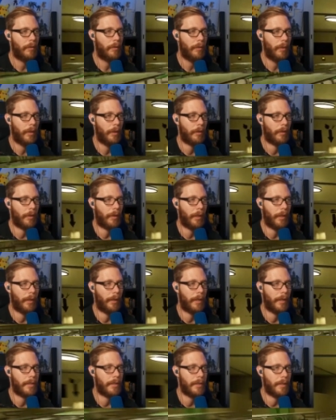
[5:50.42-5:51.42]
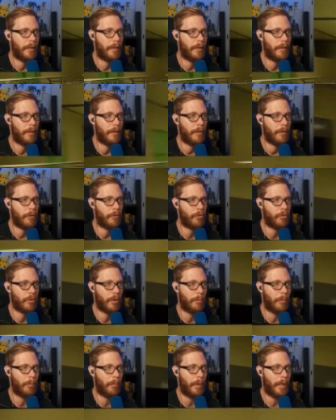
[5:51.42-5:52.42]
Well, Claire, I see that you're the
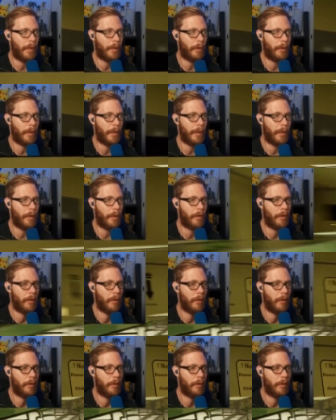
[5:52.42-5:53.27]
troublemaker here.